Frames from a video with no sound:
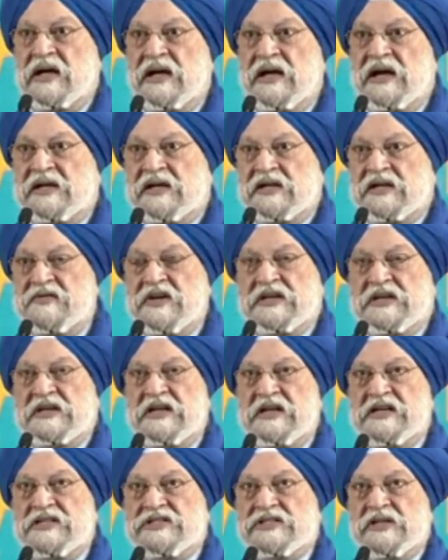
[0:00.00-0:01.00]

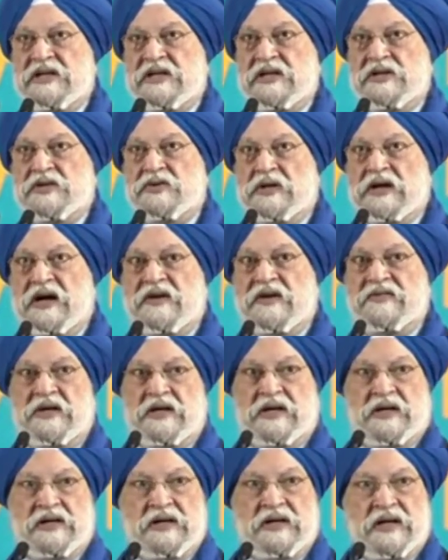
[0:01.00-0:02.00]
activities to
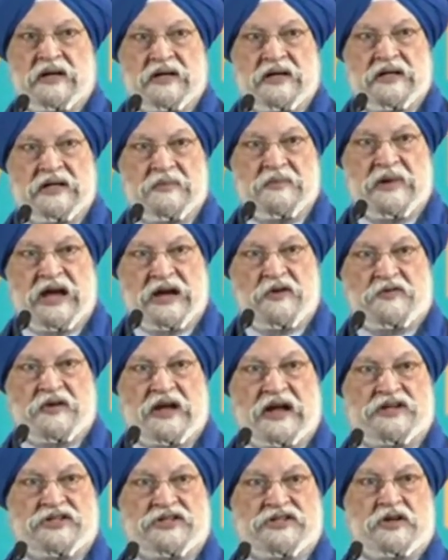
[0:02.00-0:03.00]
cover the
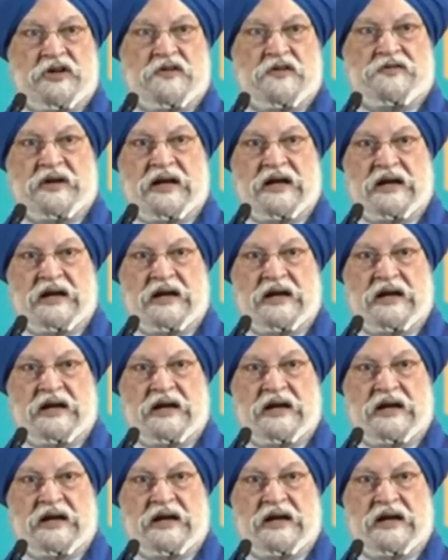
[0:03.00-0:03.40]
manufacture of